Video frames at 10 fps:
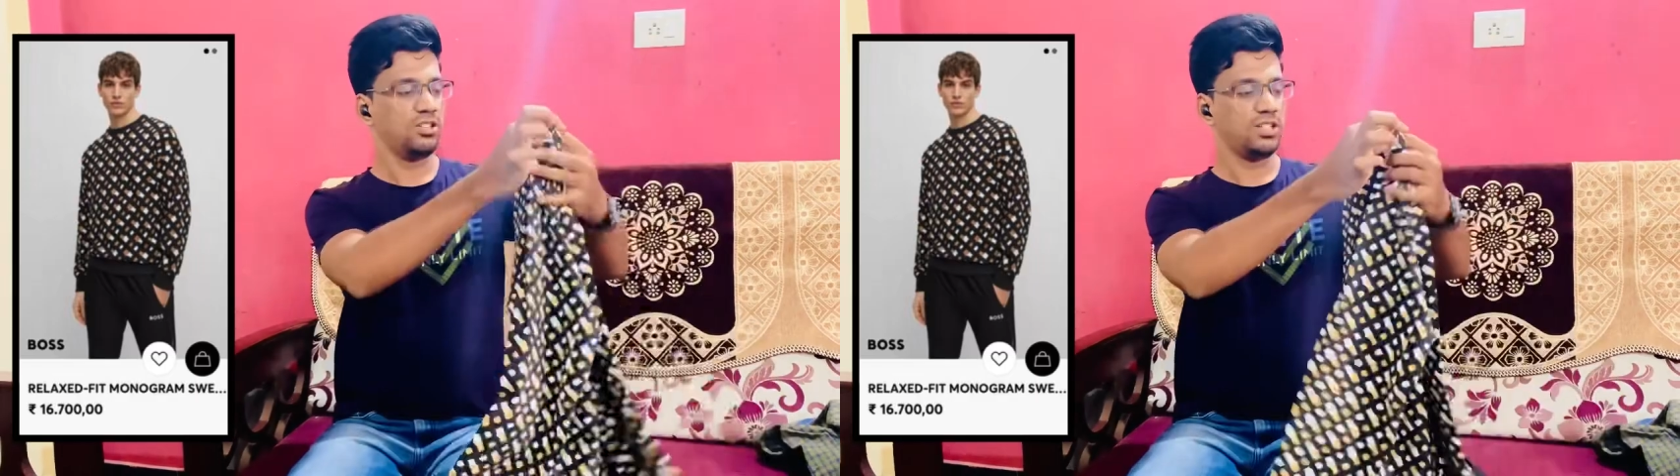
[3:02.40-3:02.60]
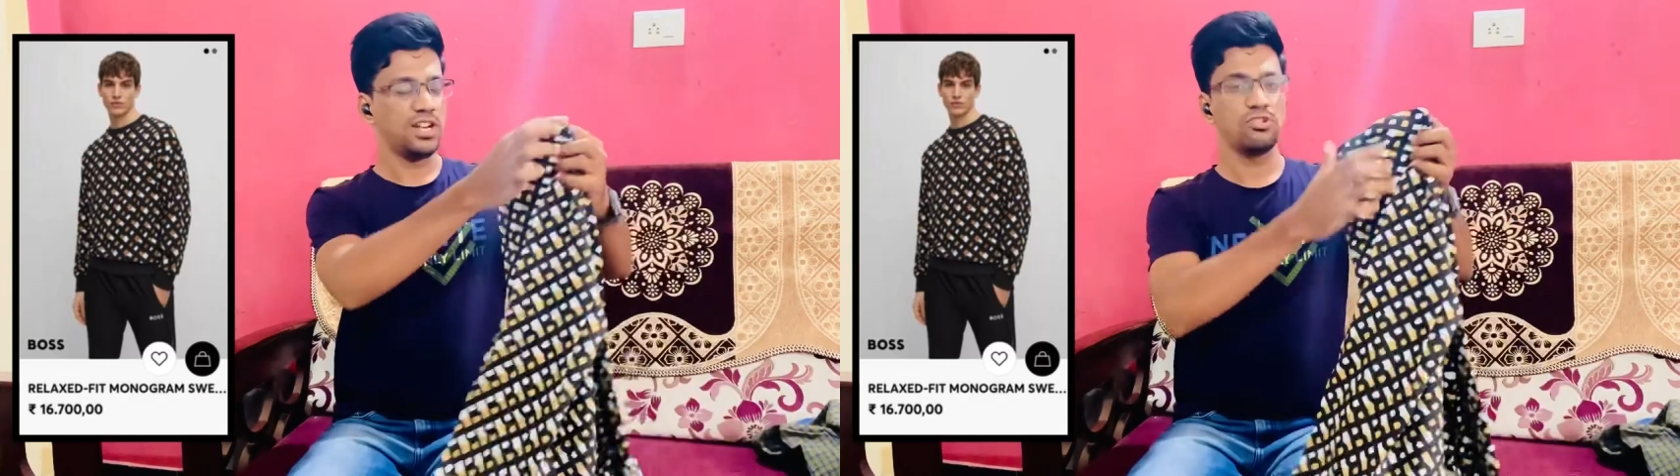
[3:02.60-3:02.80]

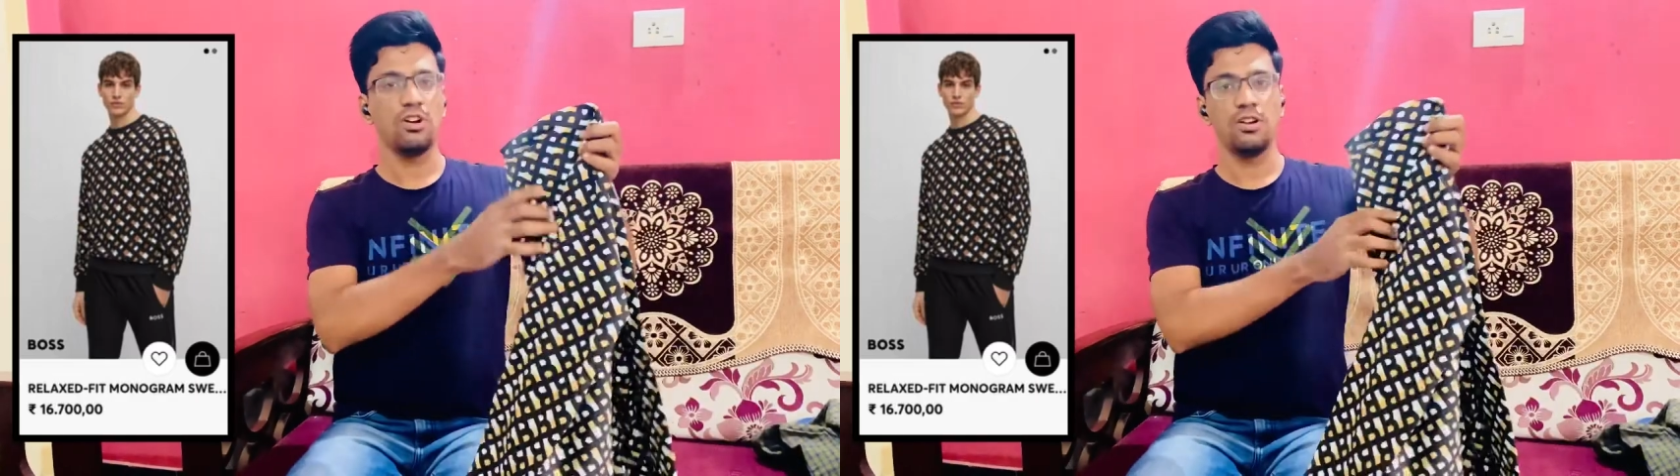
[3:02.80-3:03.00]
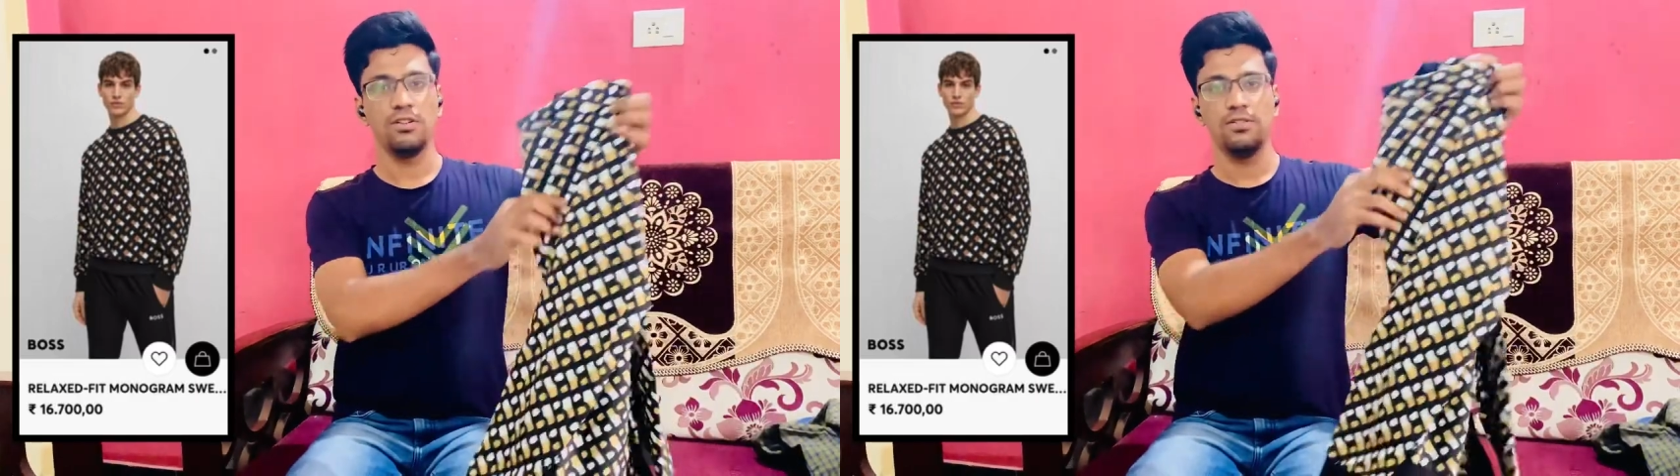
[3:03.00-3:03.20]
That's
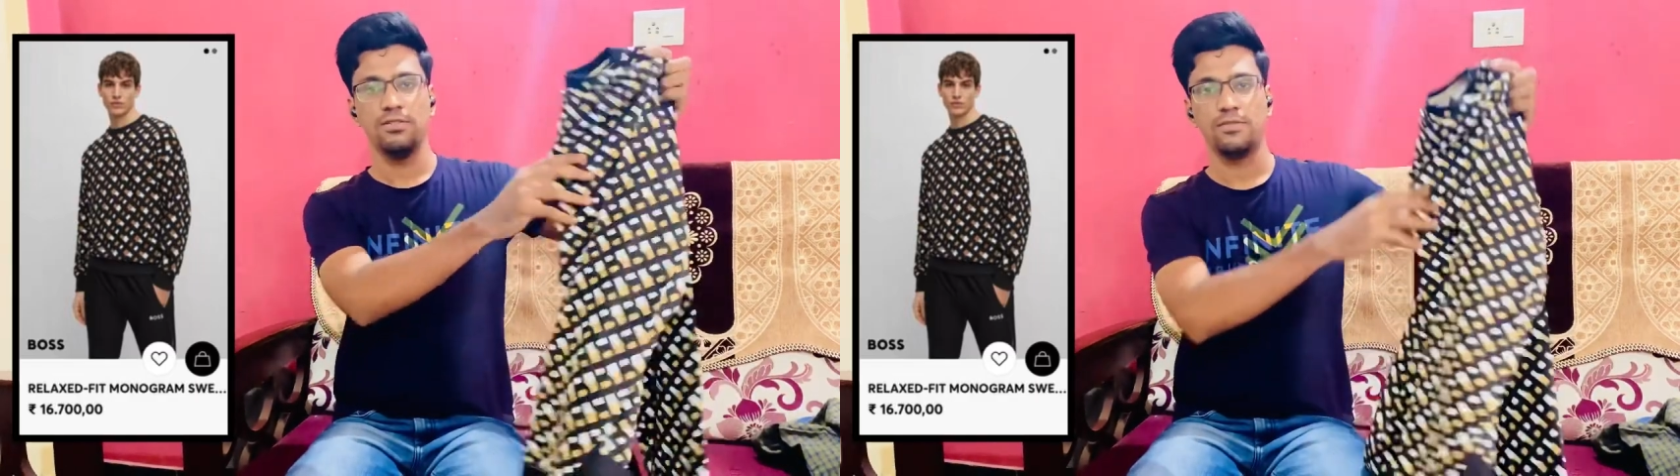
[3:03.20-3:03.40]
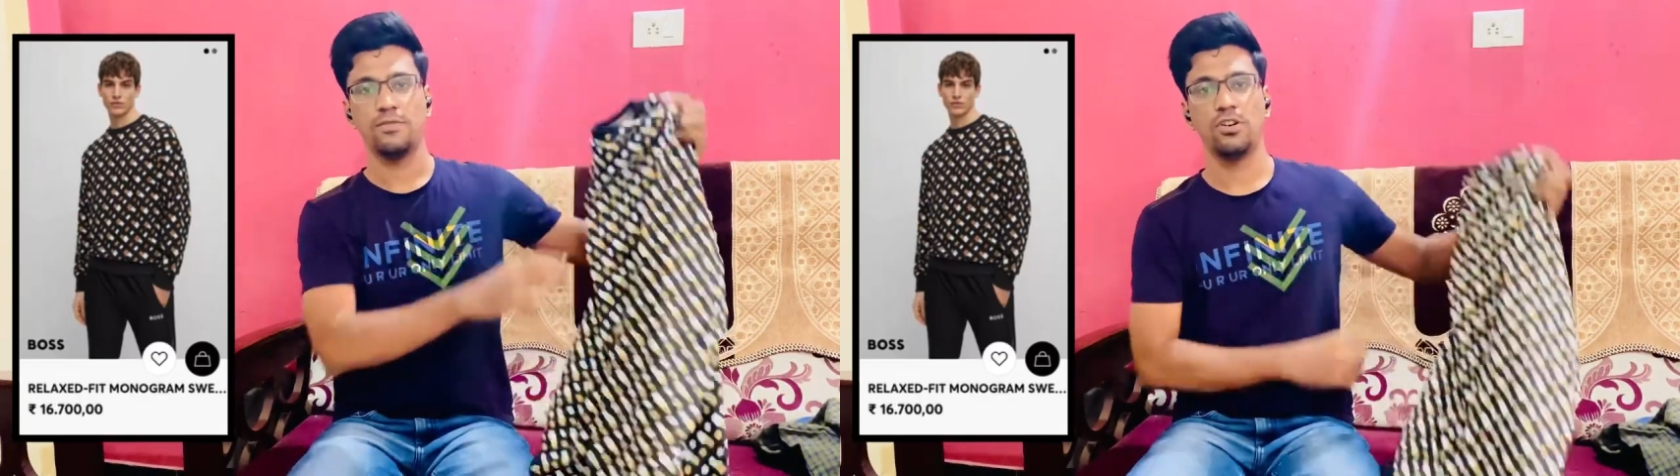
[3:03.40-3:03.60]
all
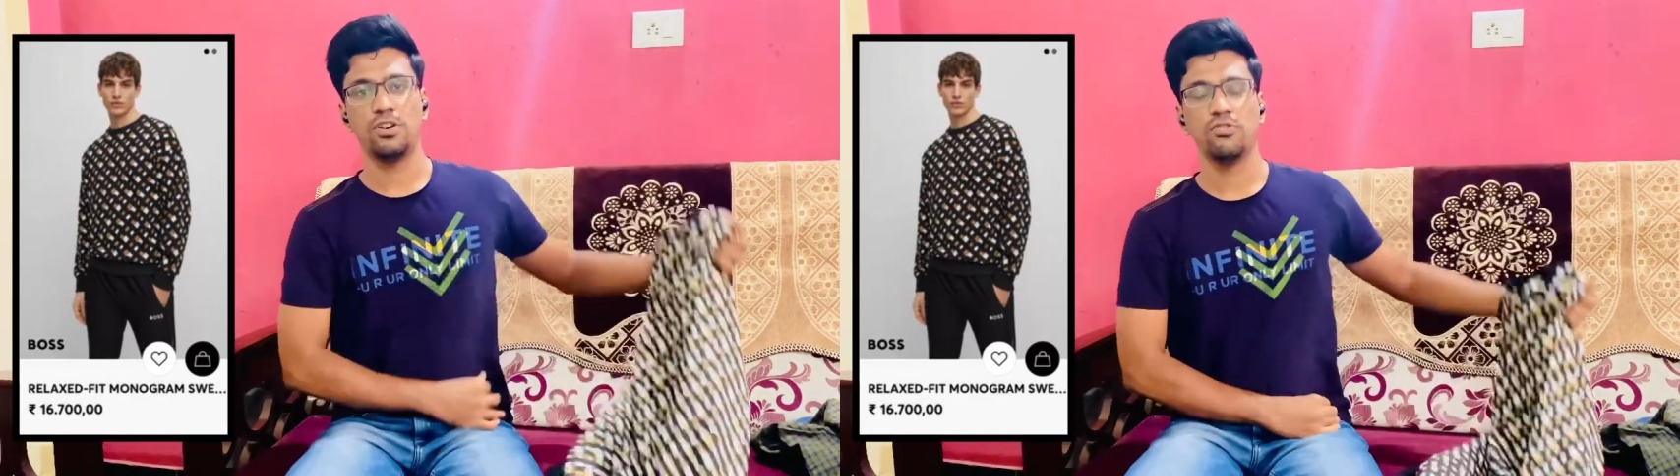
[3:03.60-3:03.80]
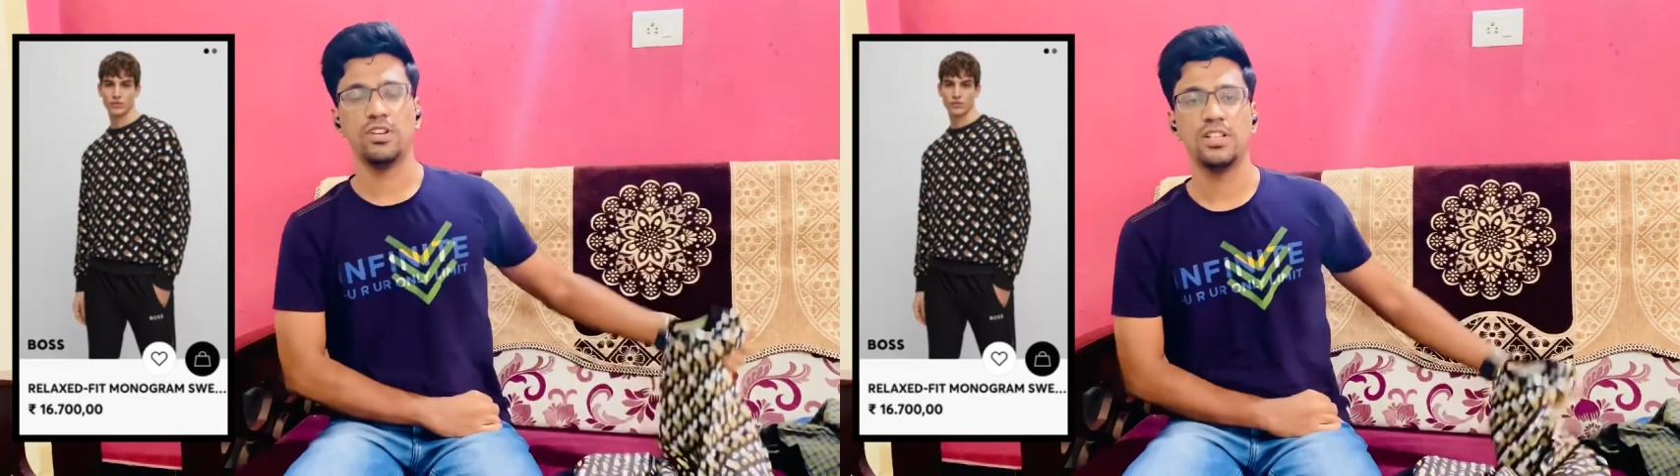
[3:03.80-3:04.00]
for
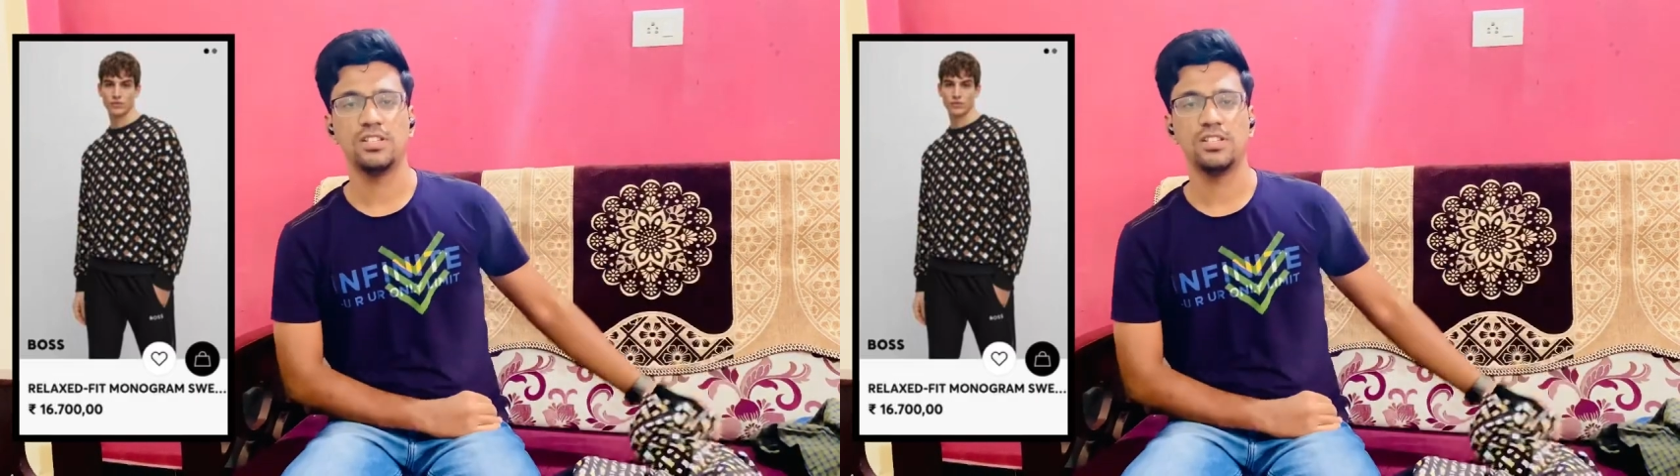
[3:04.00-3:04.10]
today's.